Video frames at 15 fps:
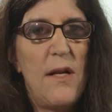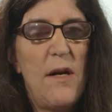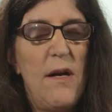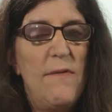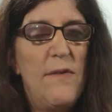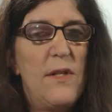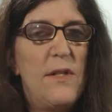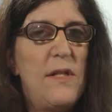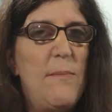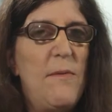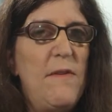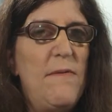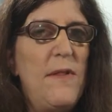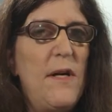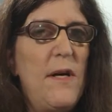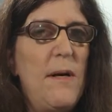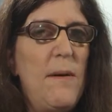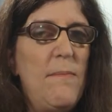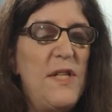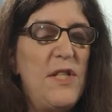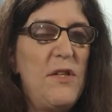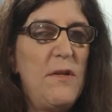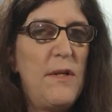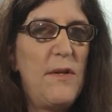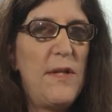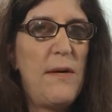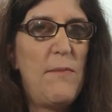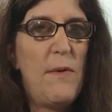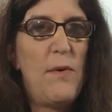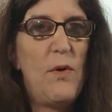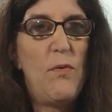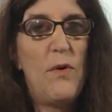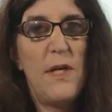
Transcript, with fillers: cover some of the material that we would